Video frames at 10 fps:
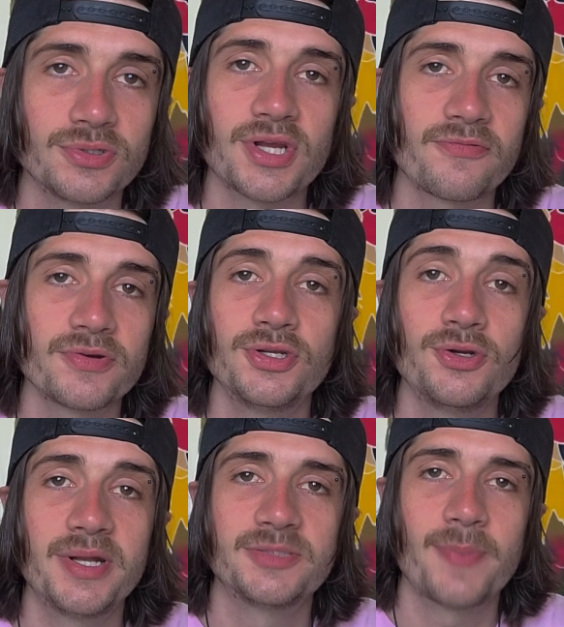Jeffrey
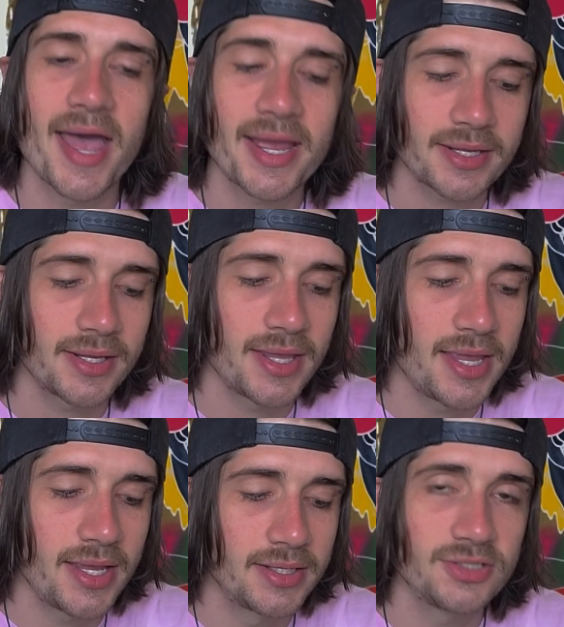Toobin is back,
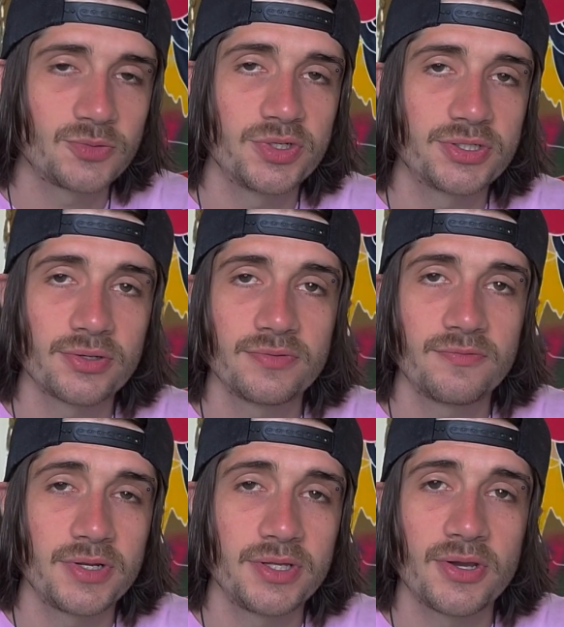and his return
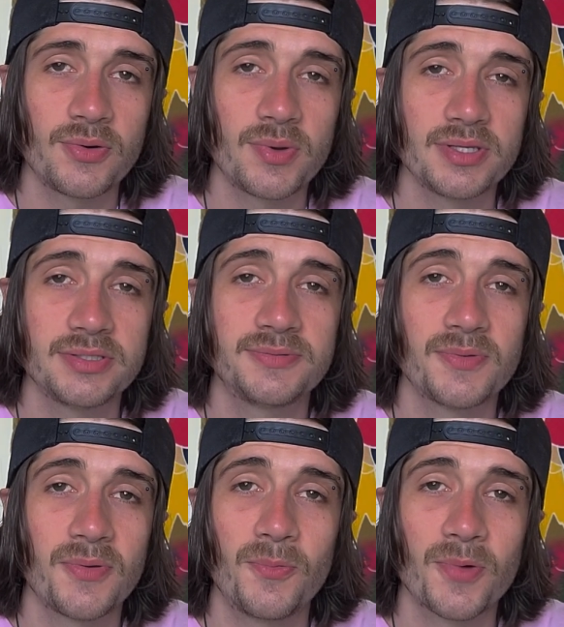video is
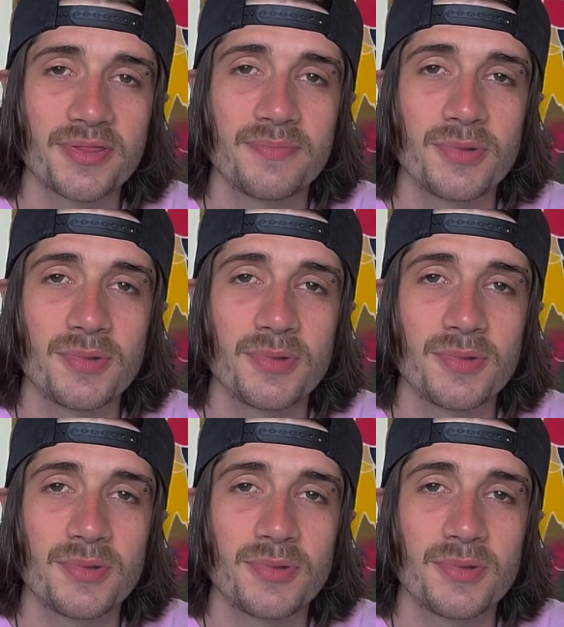one of the